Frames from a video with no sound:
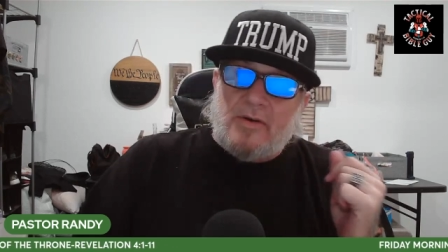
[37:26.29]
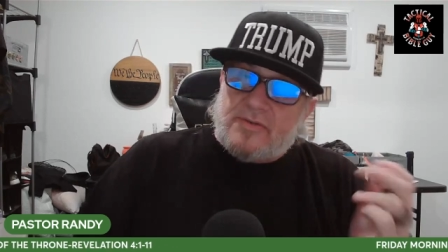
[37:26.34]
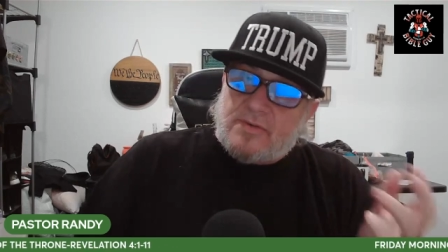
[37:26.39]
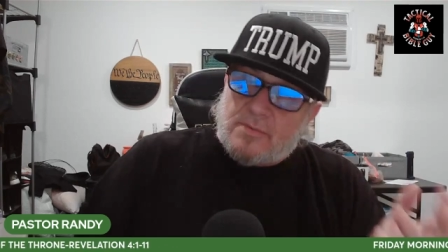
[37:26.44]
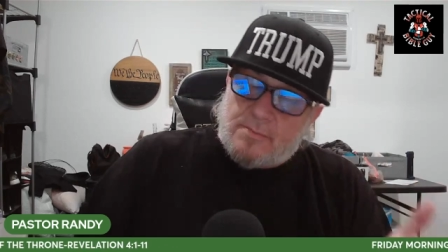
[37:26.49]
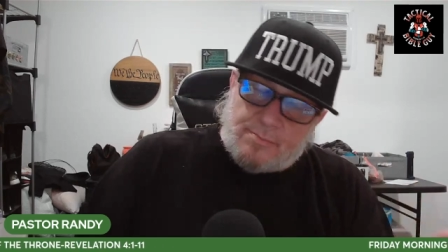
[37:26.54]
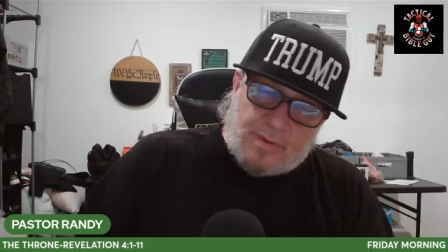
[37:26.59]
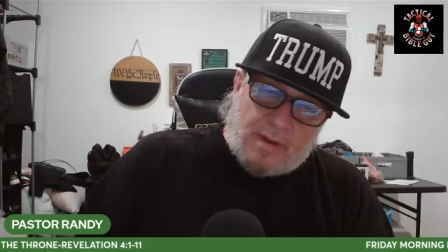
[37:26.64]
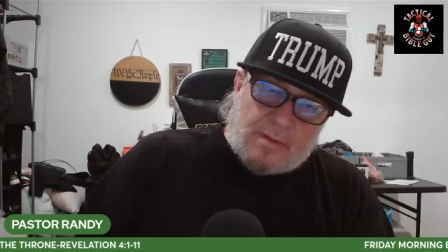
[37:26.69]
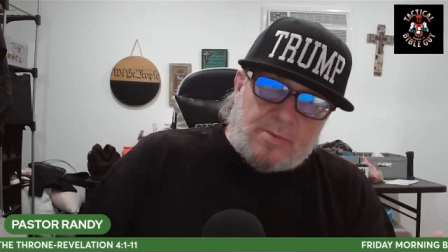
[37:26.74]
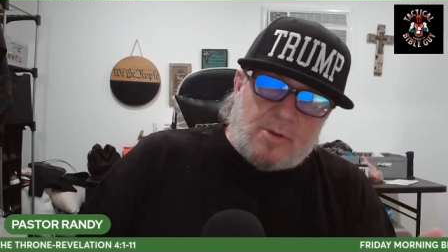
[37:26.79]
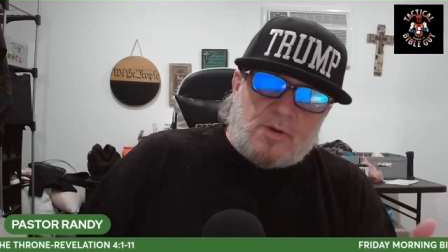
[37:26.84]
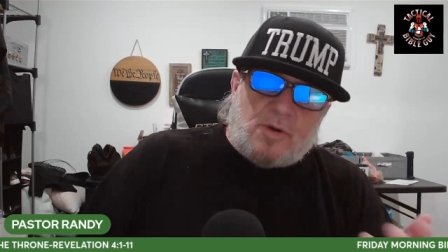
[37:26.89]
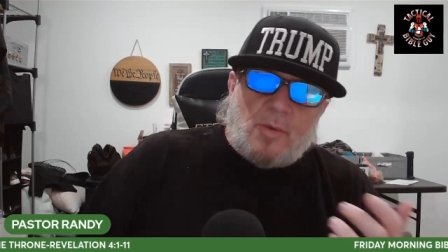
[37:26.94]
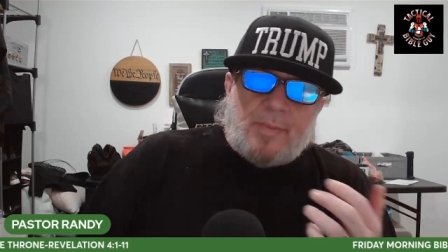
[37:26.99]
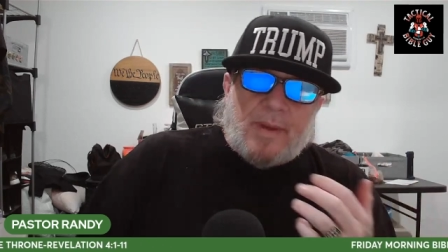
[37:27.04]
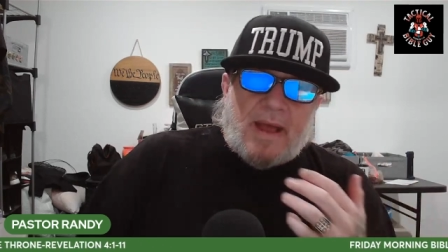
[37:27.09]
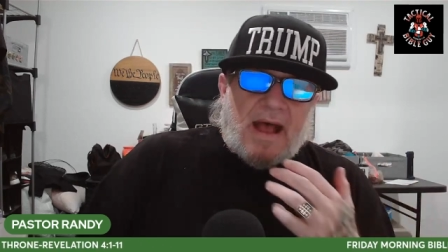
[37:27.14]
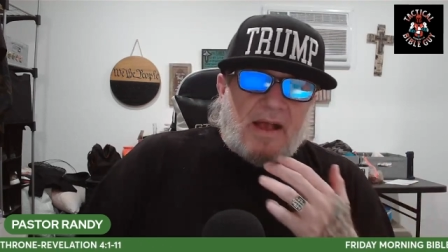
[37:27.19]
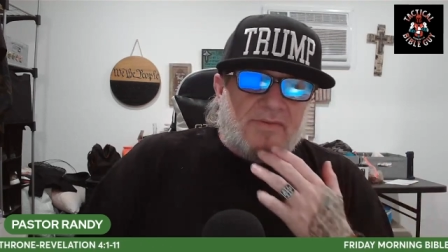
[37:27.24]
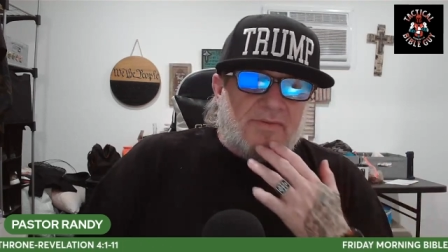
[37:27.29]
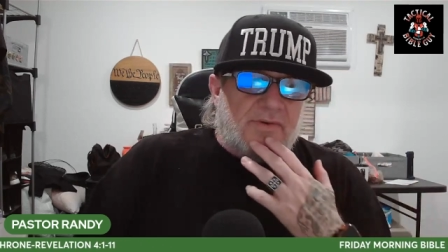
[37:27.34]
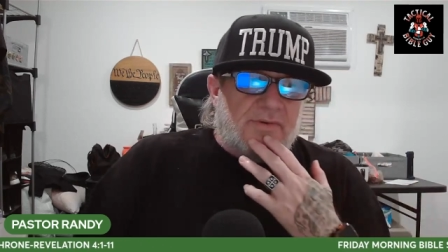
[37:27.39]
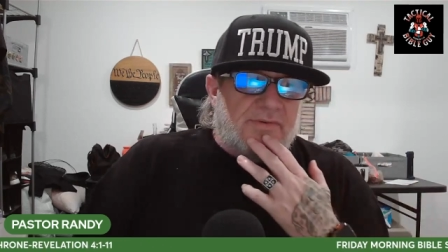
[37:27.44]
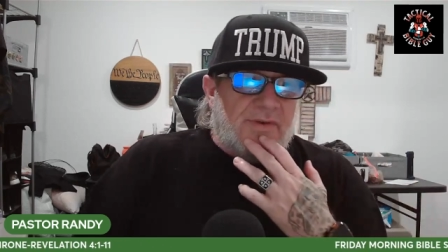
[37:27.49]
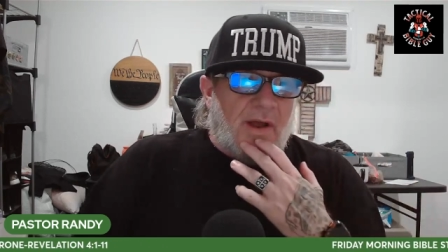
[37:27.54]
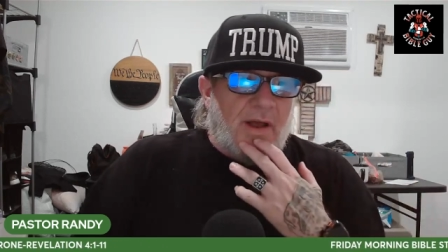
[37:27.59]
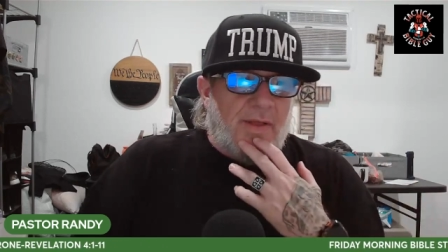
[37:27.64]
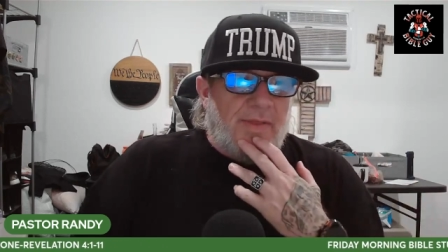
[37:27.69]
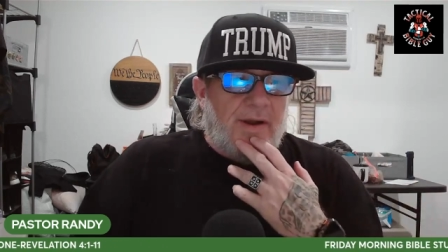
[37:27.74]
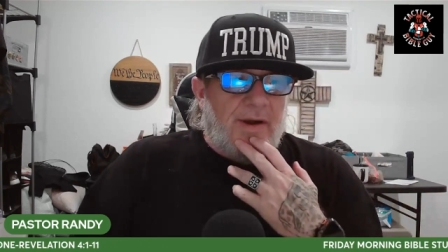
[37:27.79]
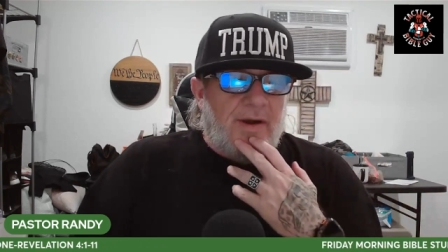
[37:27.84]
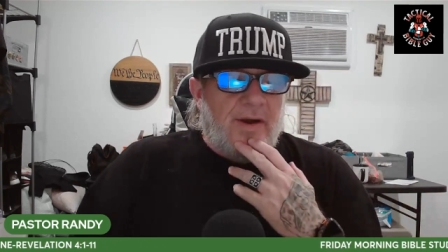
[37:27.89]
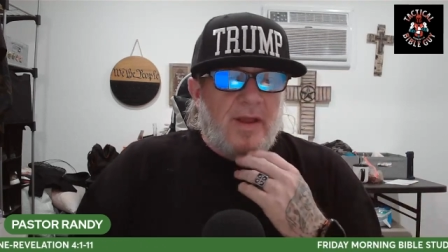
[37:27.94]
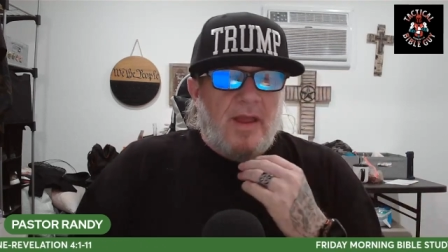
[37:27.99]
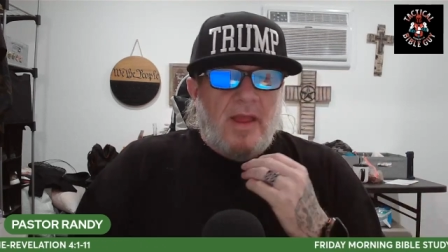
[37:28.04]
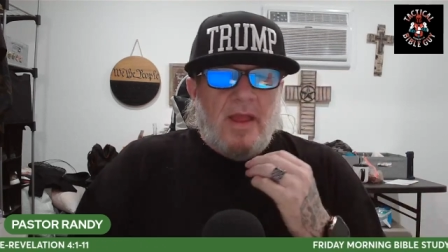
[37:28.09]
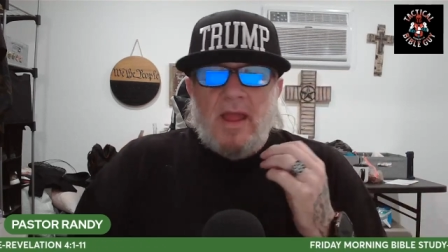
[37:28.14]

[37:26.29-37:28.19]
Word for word: some biblical pastors on there